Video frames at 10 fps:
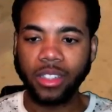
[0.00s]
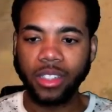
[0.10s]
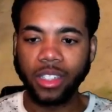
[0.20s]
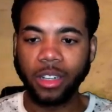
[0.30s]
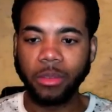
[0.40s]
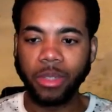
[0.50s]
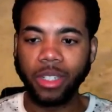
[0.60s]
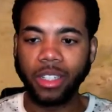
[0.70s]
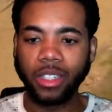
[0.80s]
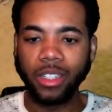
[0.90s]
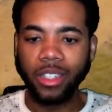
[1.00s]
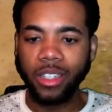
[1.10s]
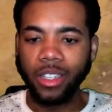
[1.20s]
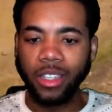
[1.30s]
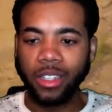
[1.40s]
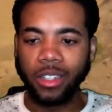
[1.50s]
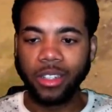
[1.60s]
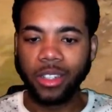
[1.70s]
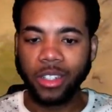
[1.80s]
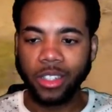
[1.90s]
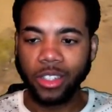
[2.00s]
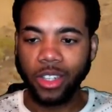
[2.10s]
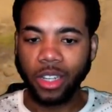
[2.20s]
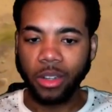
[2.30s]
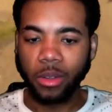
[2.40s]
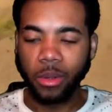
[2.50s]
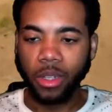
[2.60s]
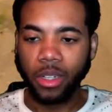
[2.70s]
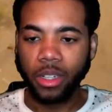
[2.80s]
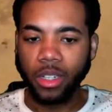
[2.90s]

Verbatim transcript: Yeah, I mean, I heard the Dragon Queen.